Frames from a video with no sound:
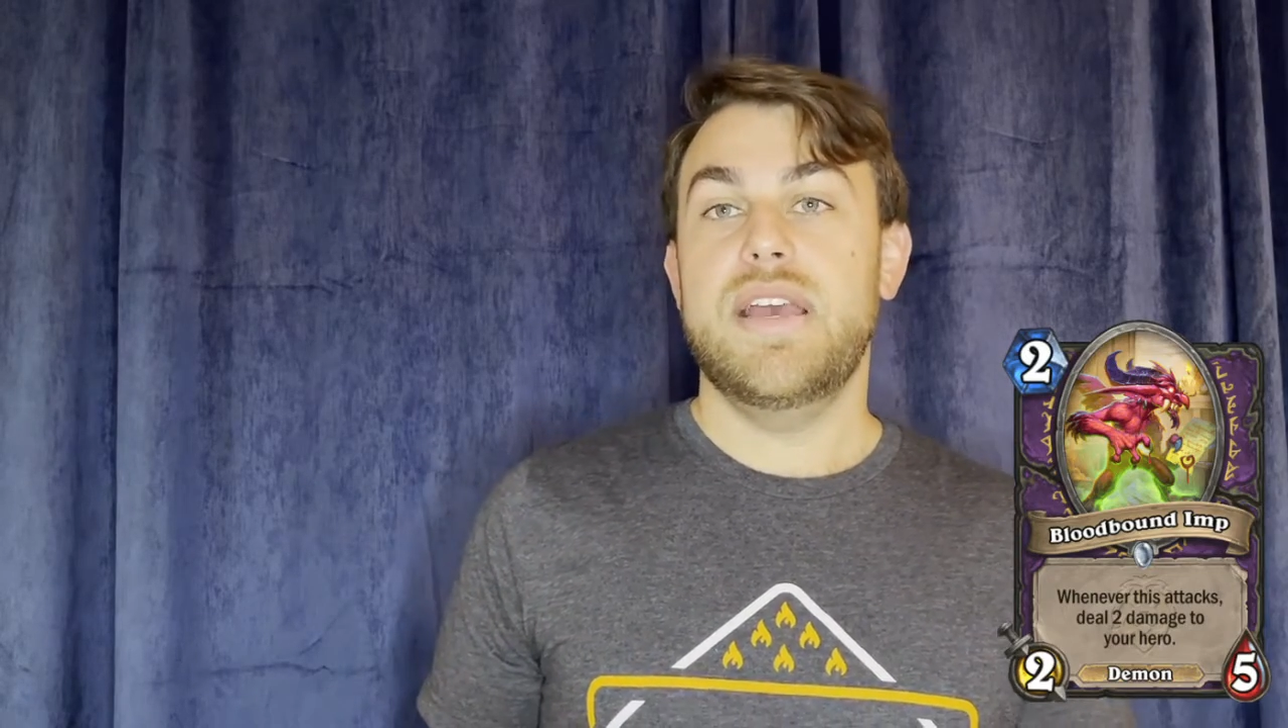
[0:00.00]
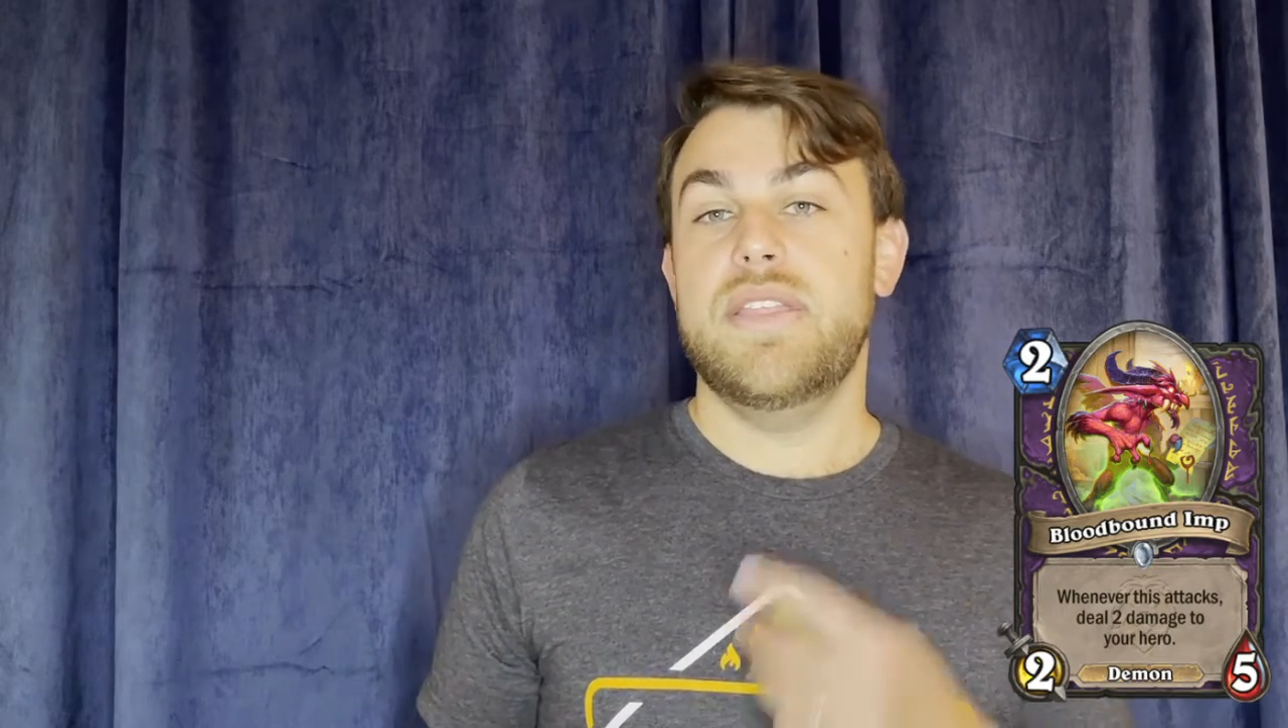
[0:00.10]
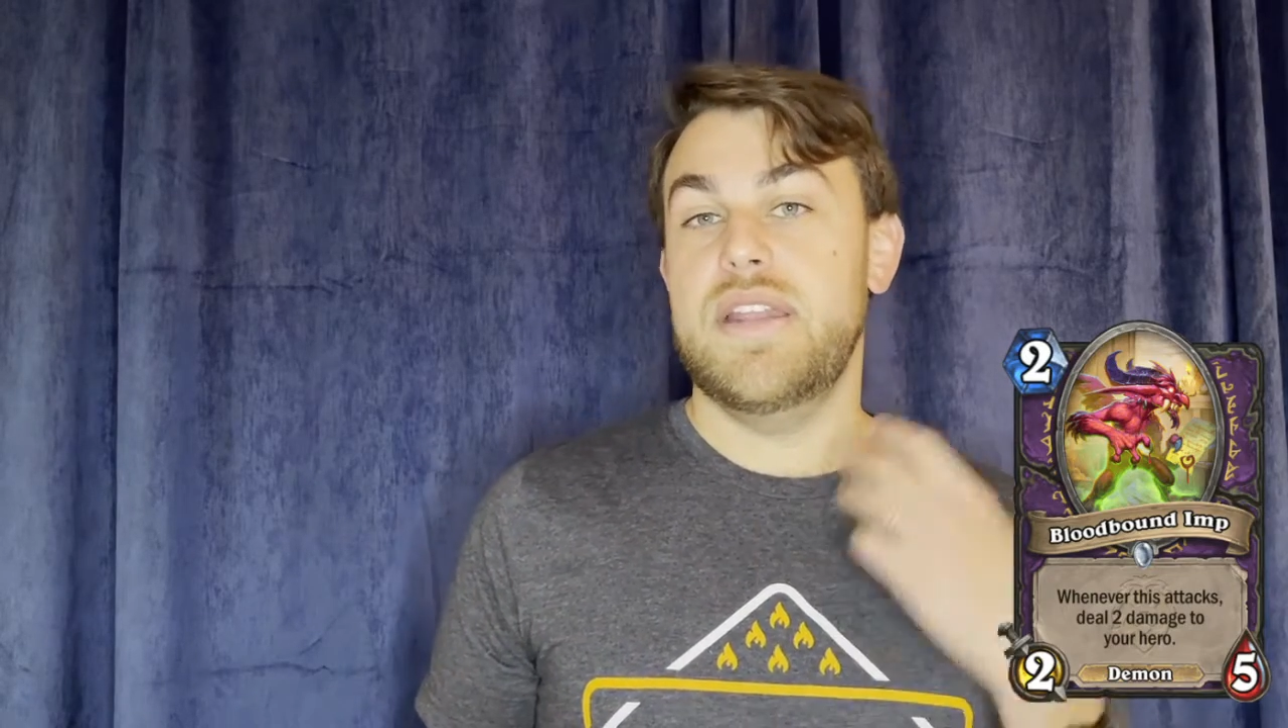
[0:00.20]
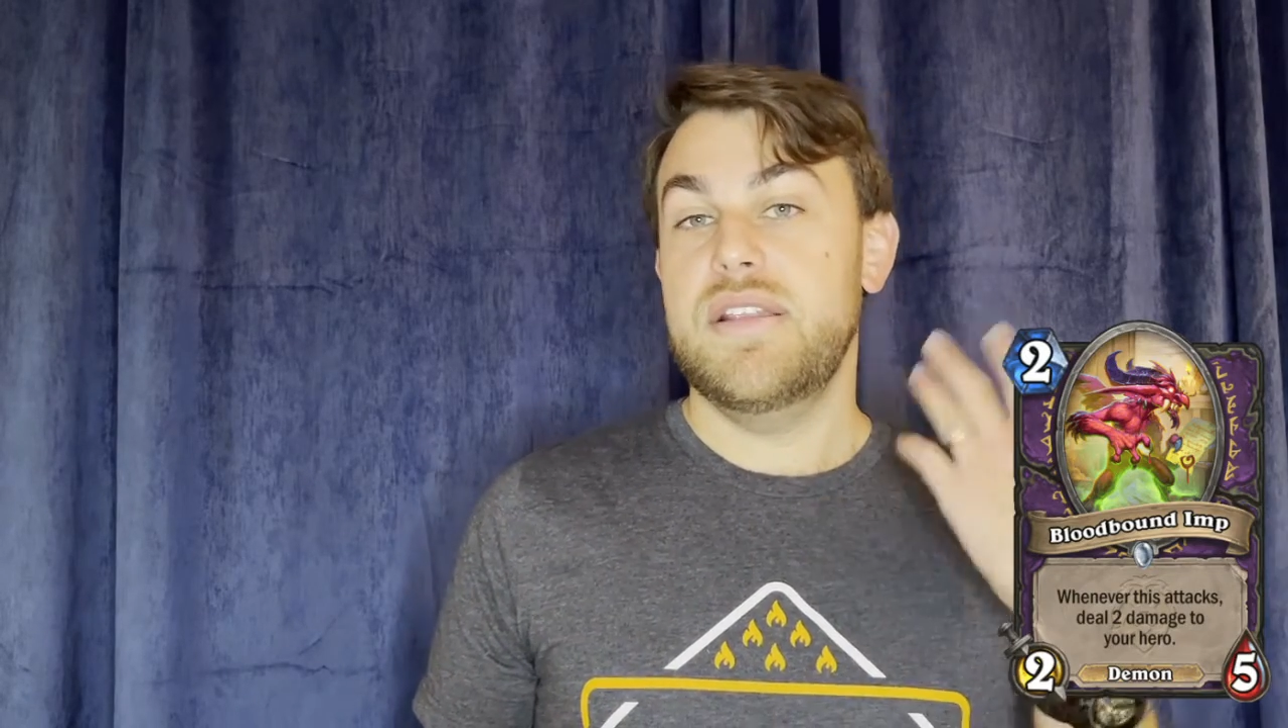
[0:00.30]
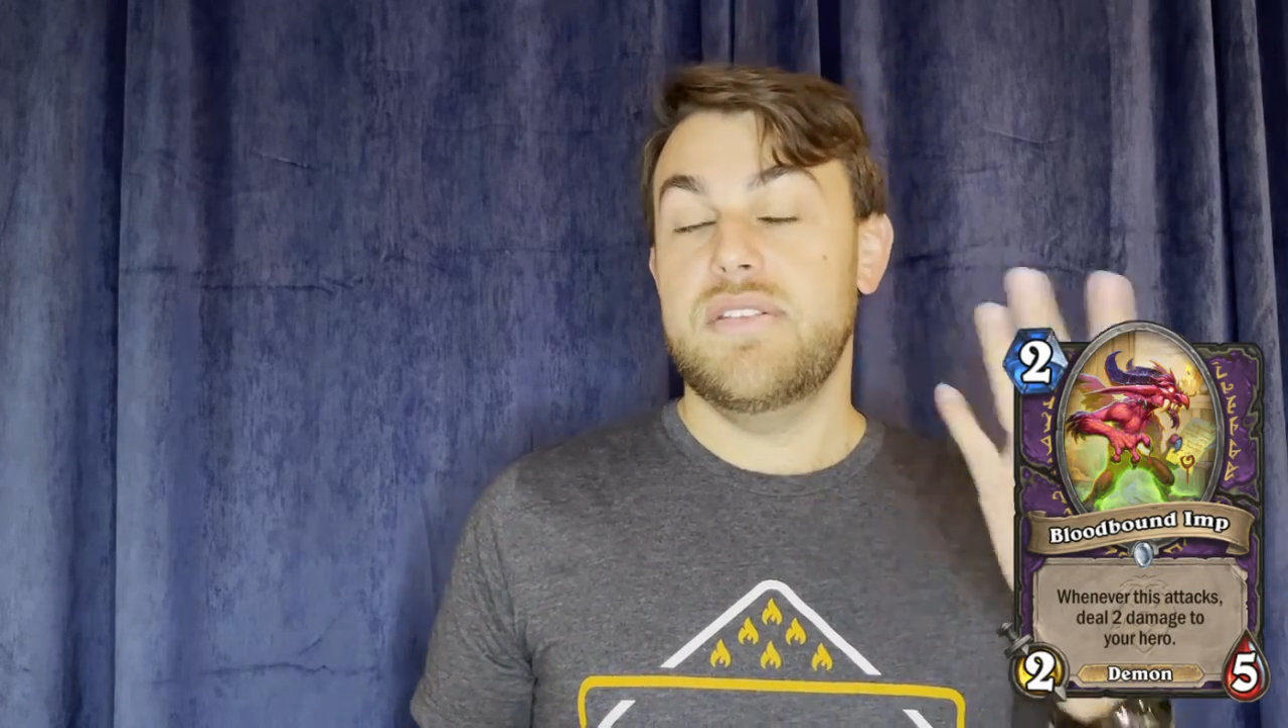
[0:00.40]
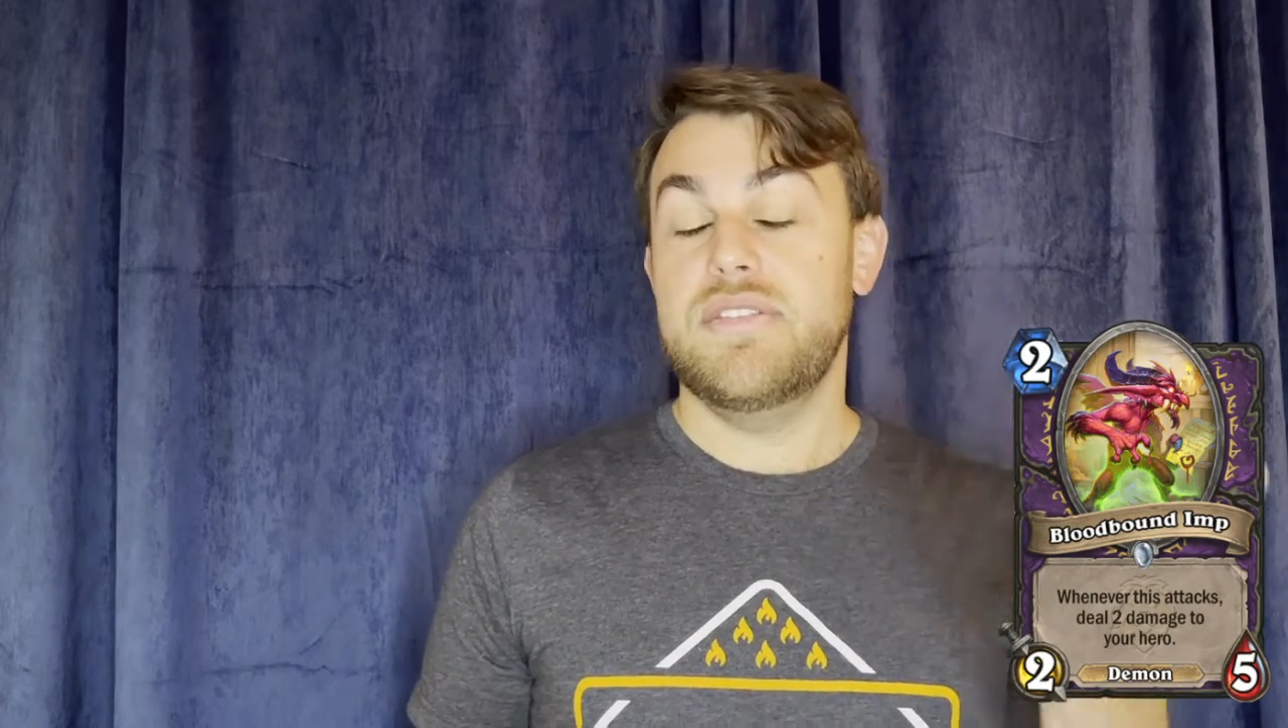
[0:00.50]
how they didn't